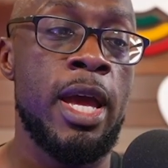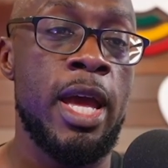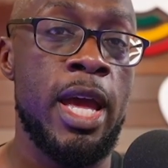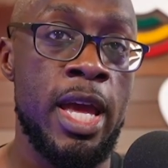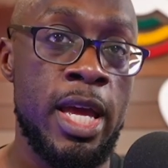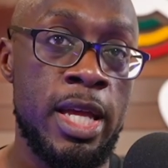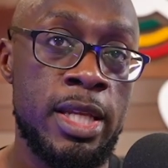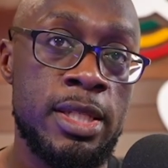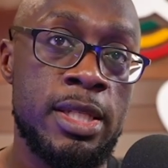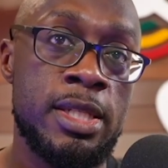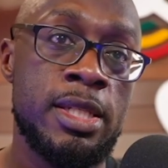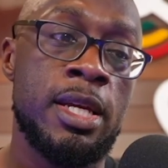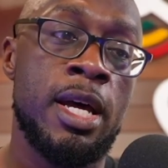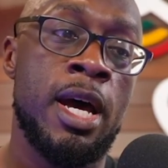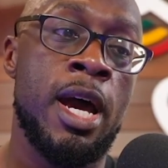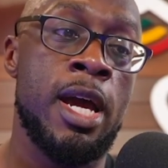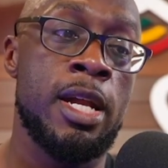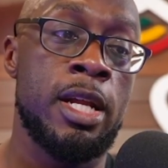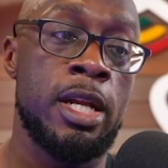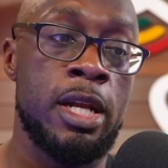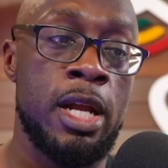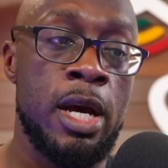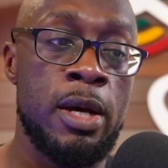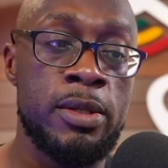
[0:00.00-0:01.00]

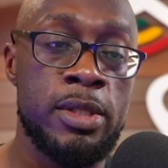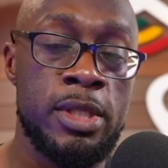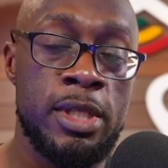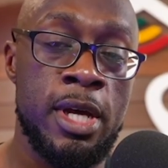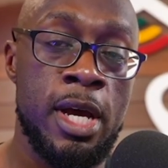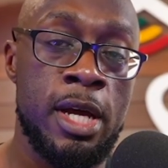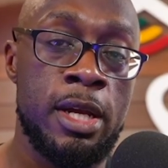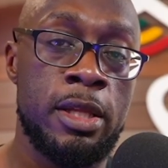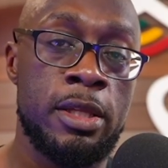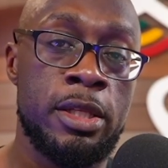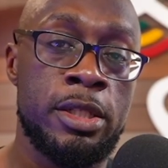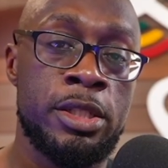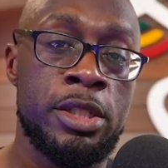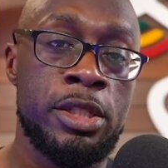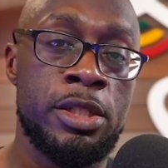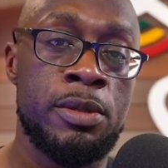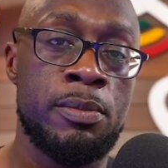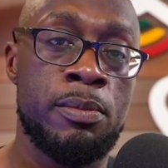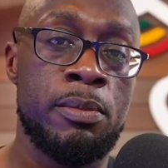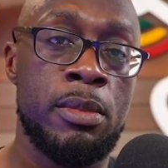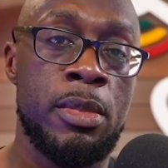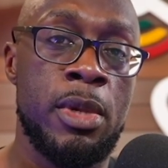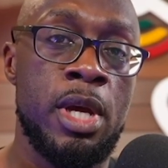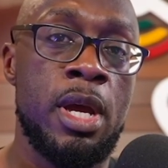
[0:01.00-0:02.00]
inside and outside of the
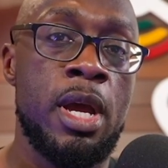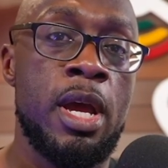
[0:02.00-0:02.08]
gym,